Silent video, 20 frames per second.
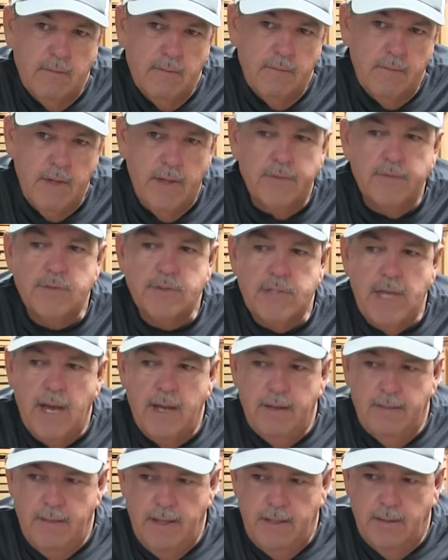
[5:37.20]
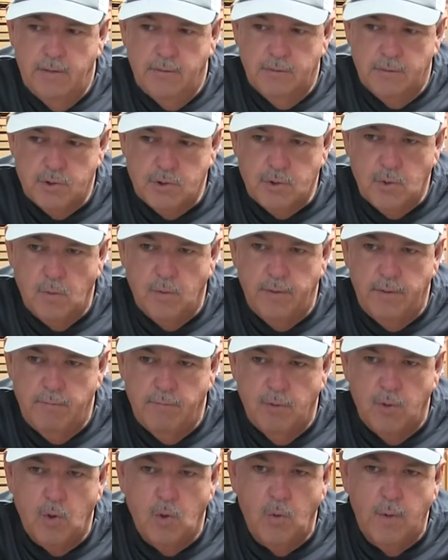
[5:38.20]
the other side of that little story,
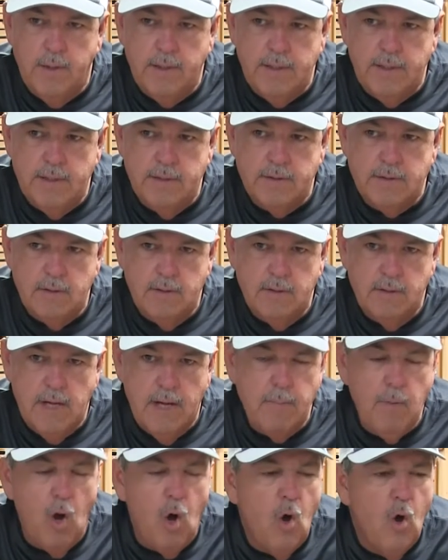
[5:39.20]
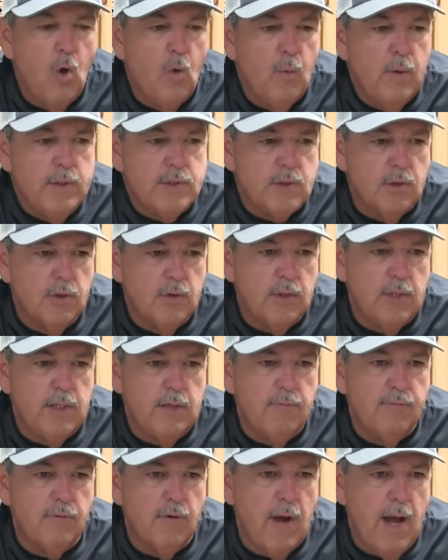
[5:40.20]
real quick, is I'm always
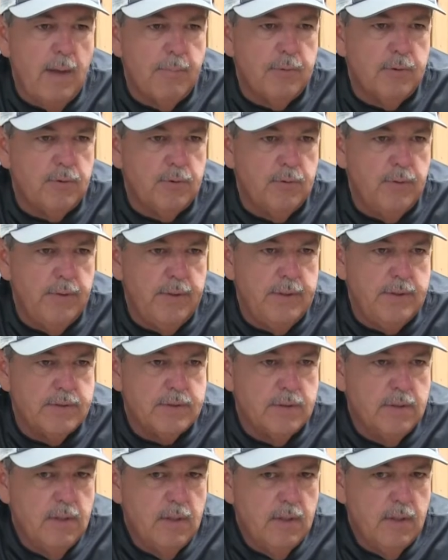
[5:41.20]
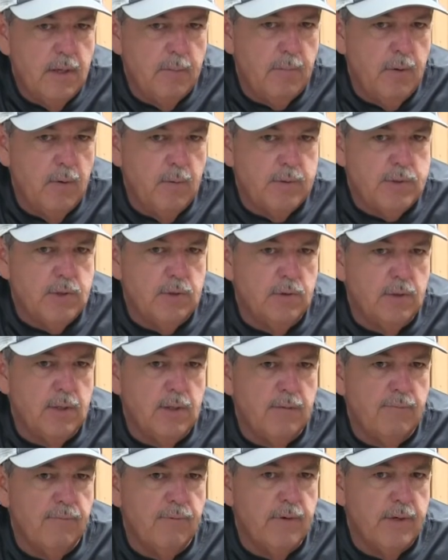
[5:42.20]
looking for opportunities. I'm always
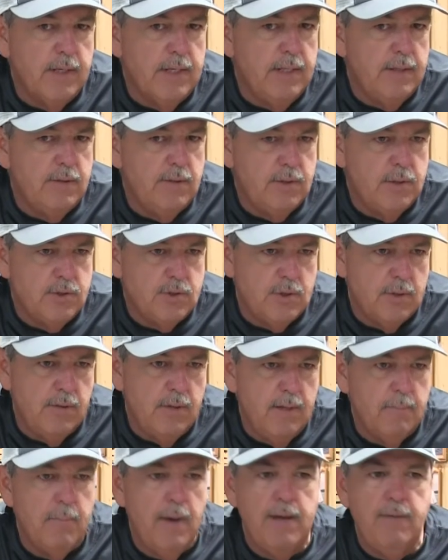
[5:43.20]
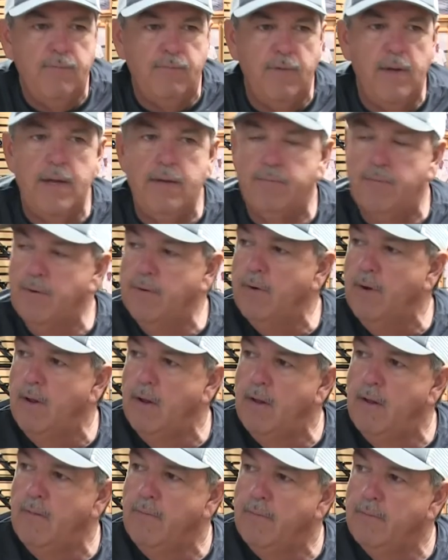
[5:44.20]
looking for a condition that might favor
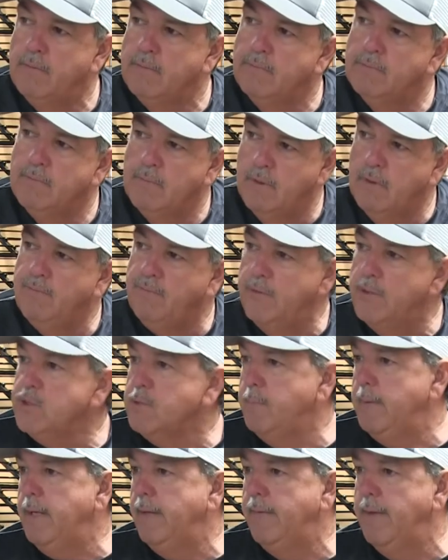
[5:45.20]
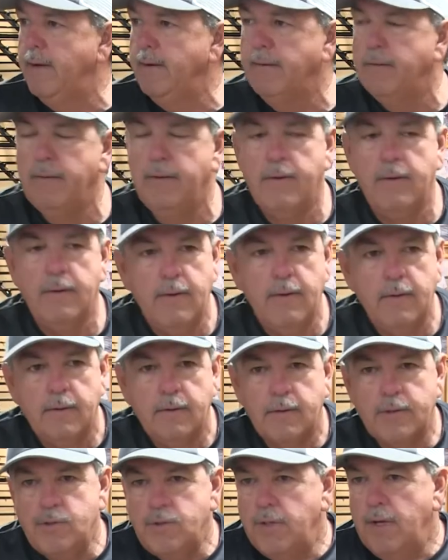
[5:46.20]
a fish being there
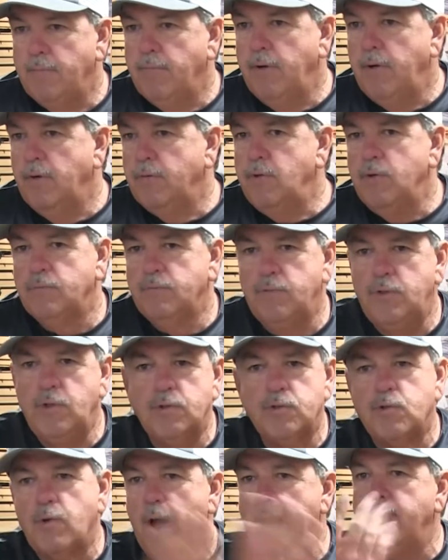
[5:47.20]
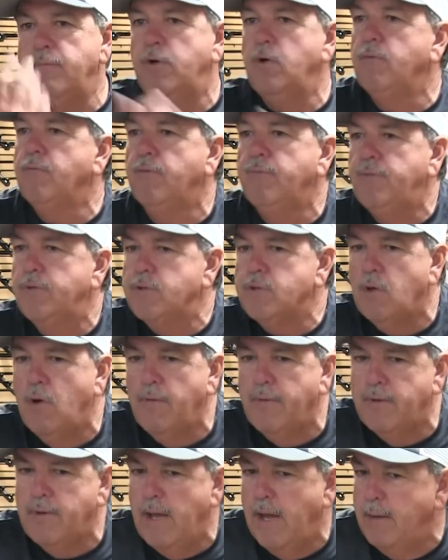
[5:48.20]
because you never know. You're you're driving over fish
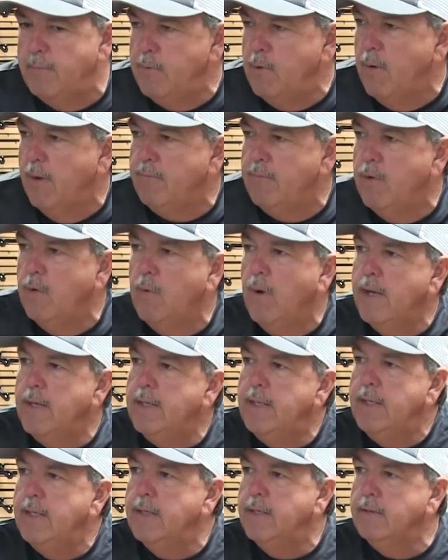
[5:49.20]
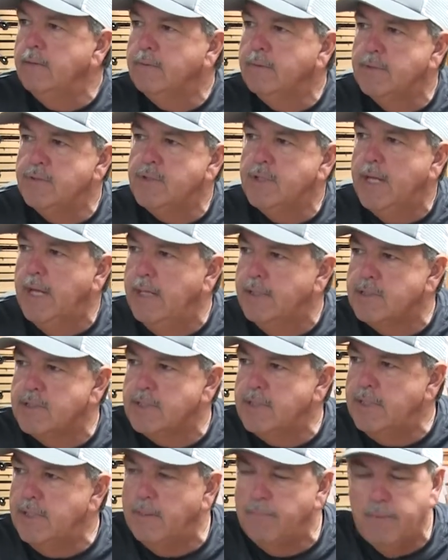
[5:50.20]
all the time. You have no idea because you can't
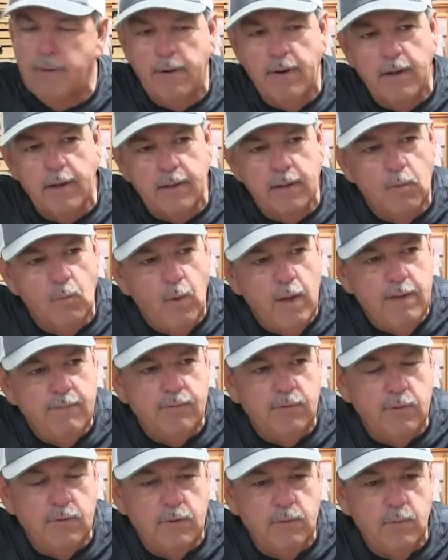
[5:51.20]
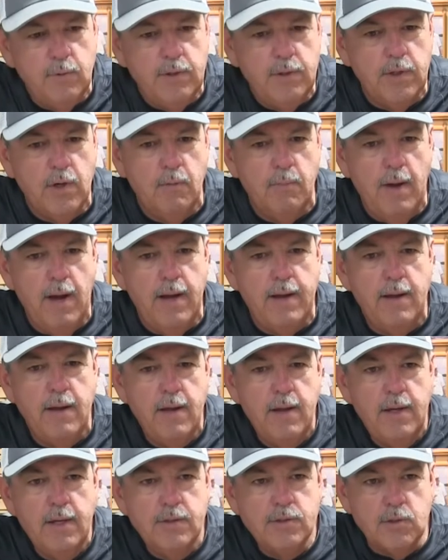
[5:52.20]
see them. They're not going to wave to you when you go by.
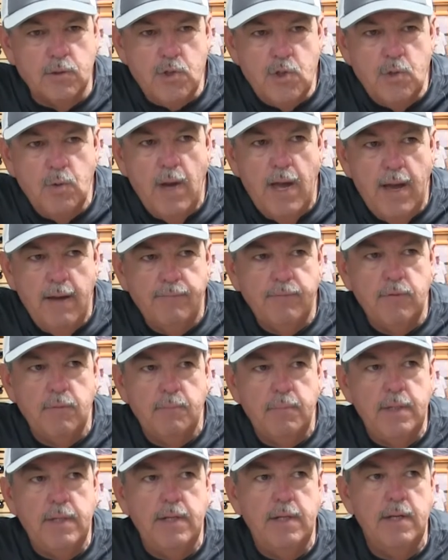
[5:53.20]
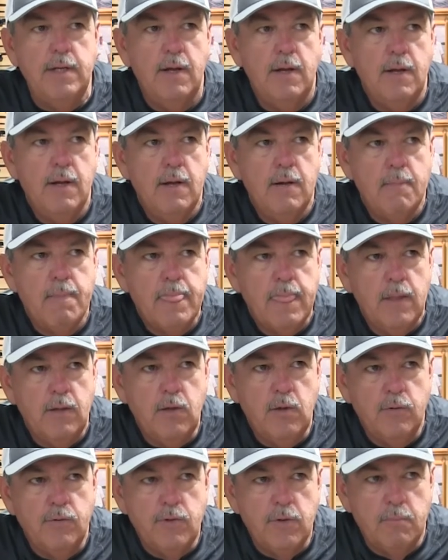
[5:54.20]
So you have to be,
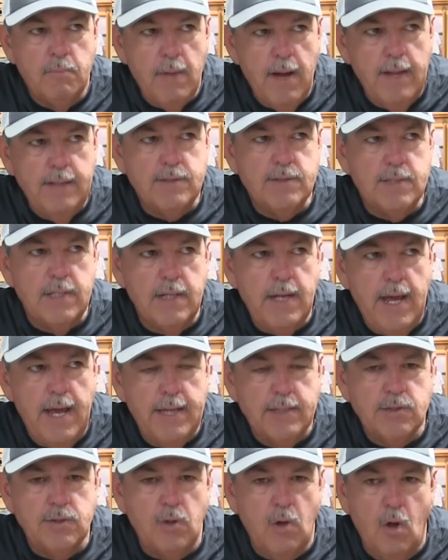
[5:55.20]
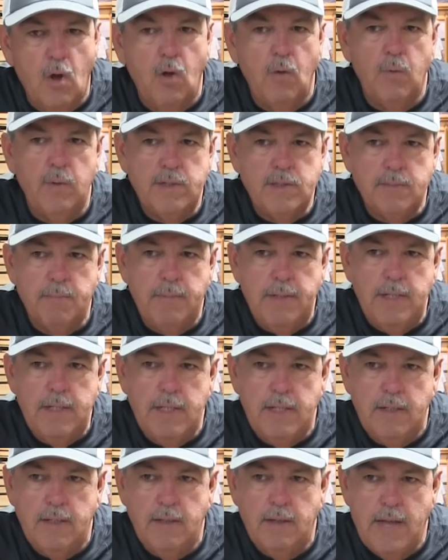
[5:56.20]
you, your mindset has to always
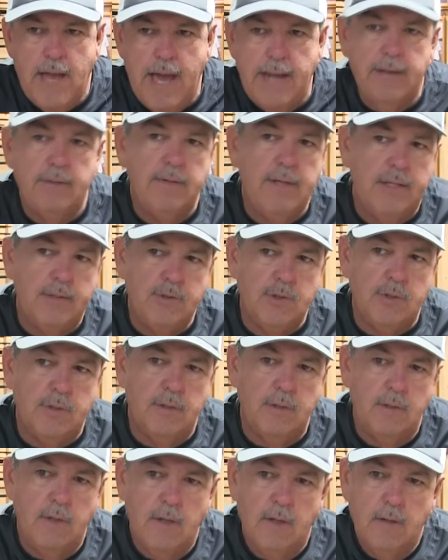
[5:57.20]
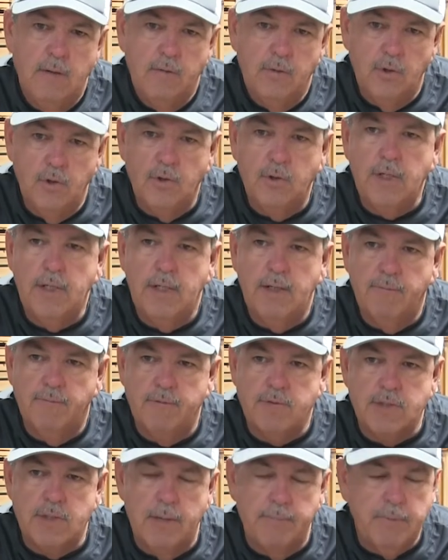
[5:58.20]
be at attention looking
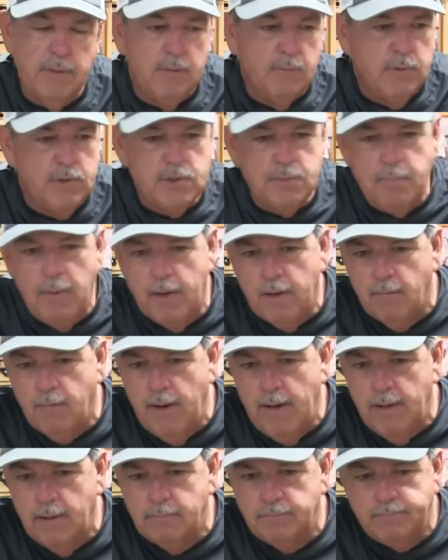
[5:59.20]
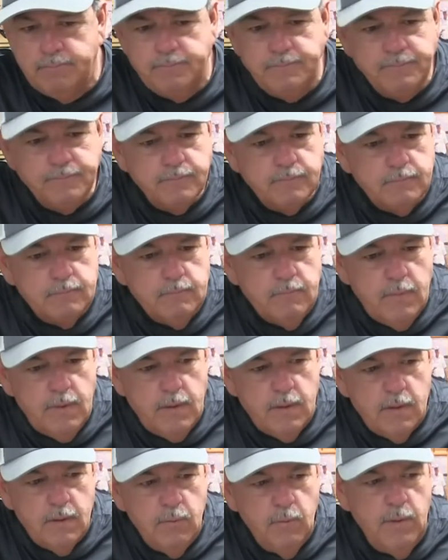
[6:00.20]
for something. We spun around,
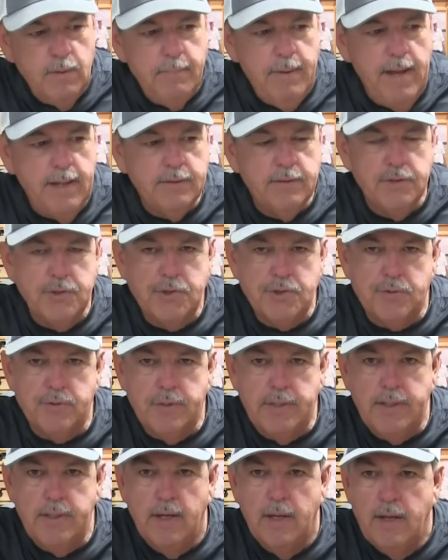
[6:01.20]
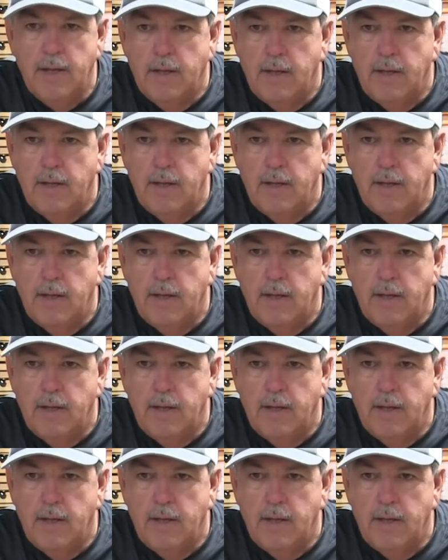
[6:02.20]
went back to the tree,